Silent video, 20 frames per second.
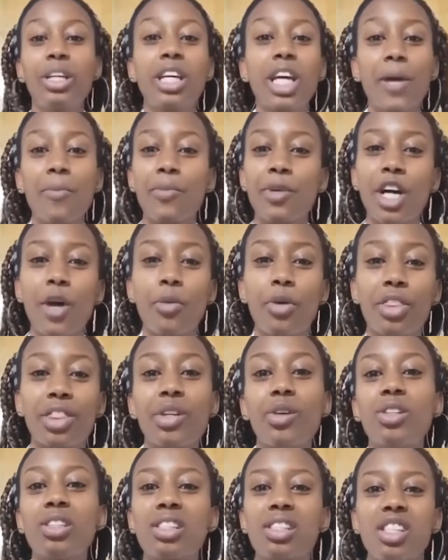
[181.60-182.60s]
When we came here, we
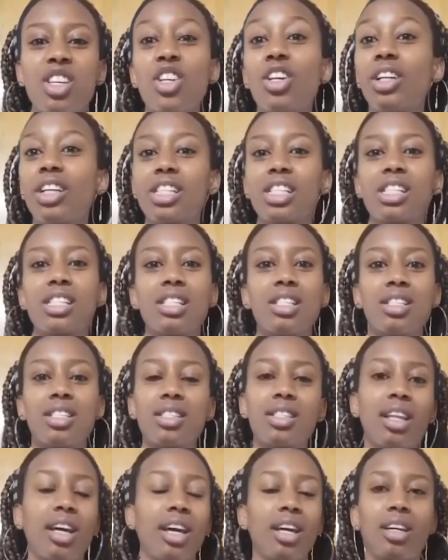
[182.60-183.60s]
thought English
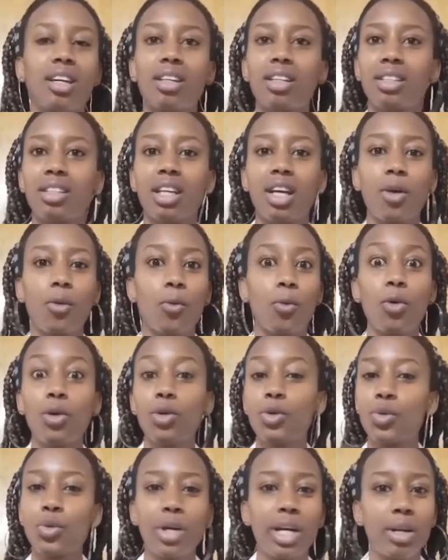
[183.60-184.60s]
is like the
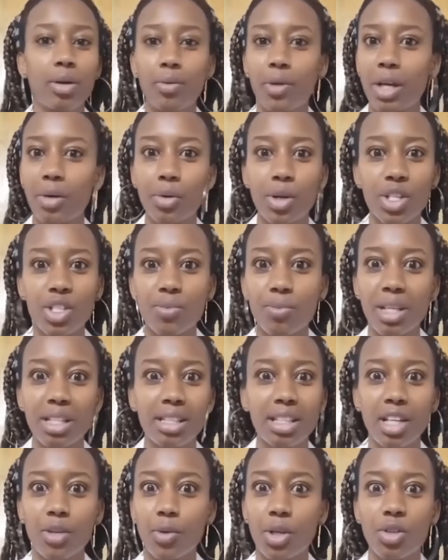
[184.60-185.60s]
worldwide language,
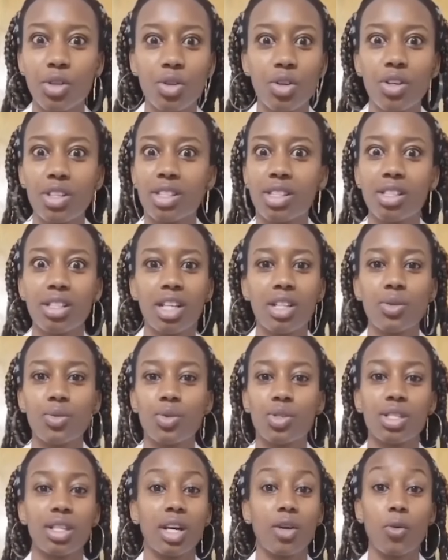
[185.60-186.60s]
but then when you got here,
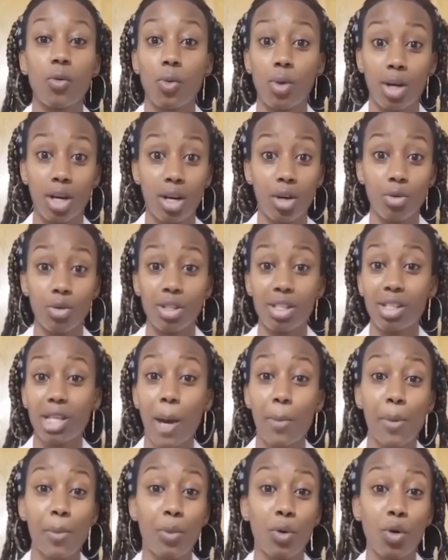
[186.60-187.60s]
it was like, wow,
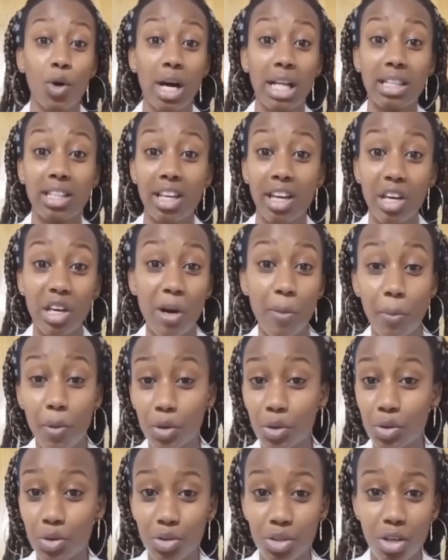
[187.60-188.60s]
there are people at the
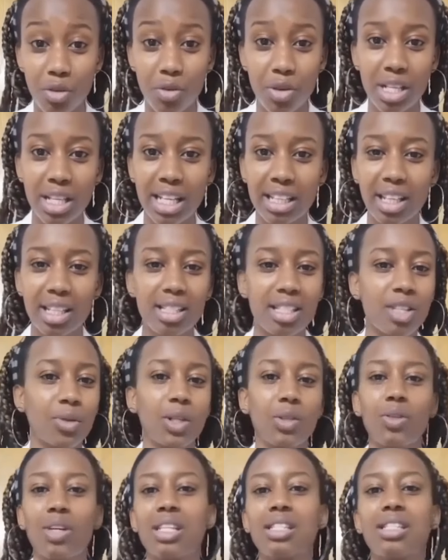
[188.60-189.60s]
airport who don't really
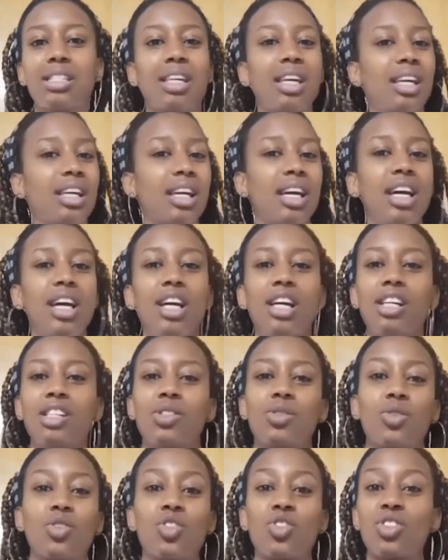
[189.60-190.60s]
understand what you're saying.
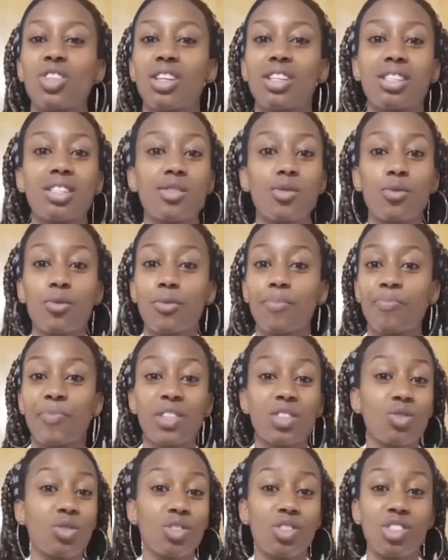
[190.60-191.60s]
It was
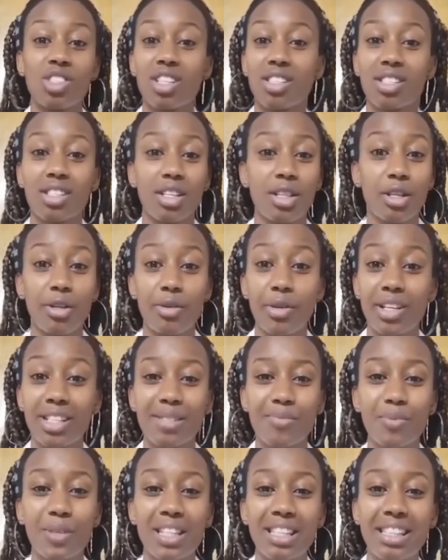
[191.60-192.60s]
just
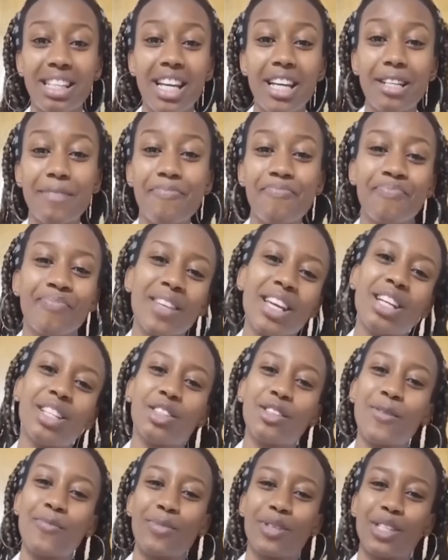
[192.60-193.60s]
hilarious. But then
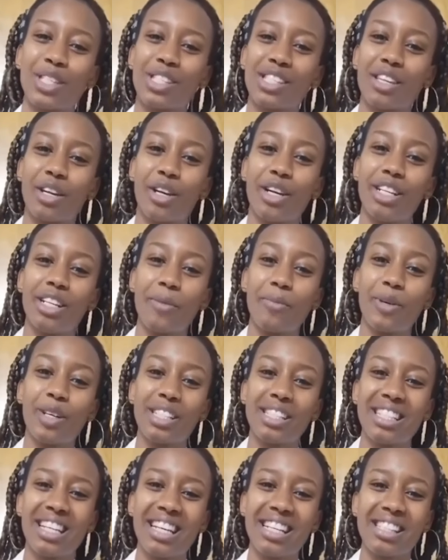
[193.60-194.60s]
don't be scared
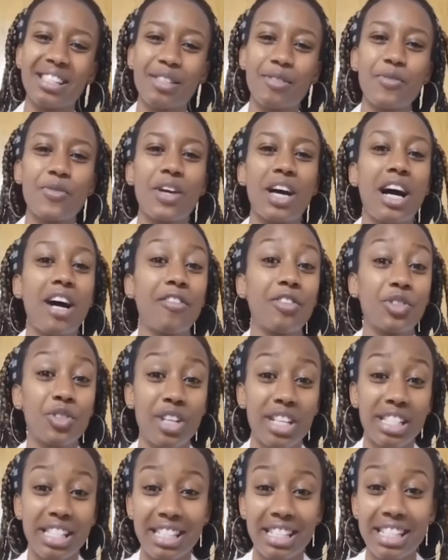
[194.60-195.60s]
about that. We have
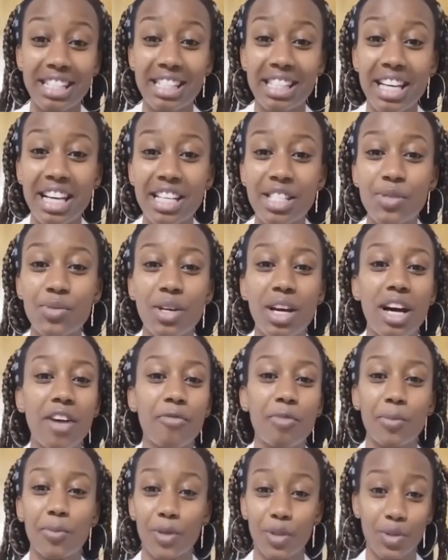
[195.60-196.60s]
translators, we
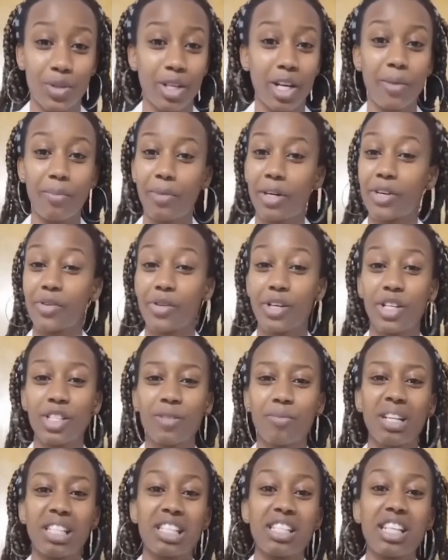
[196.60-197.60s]
have people to help
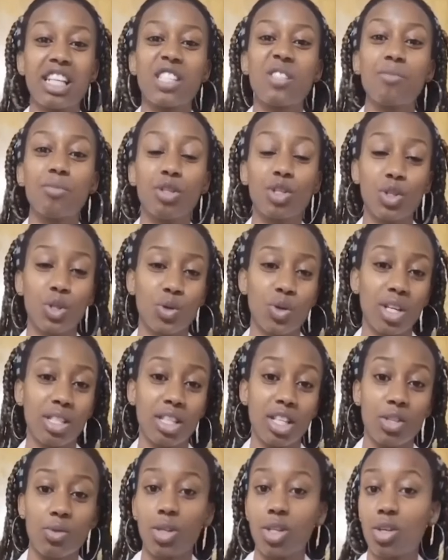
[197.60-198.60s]
around, but just be sure
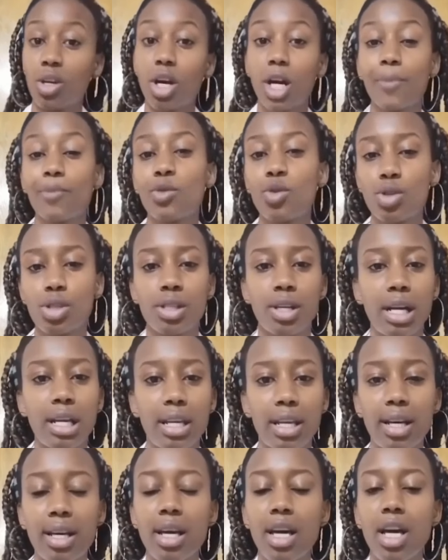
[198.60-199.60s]
that when you come to
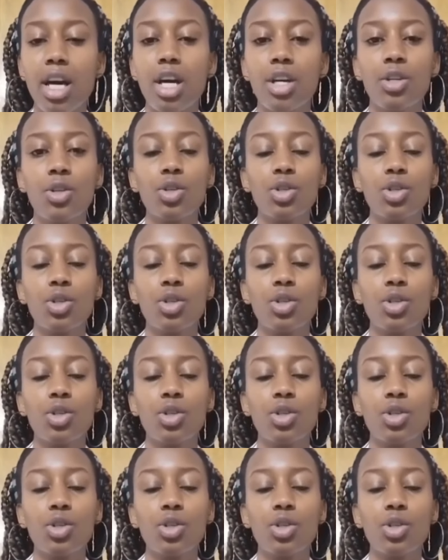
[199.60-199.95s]
China,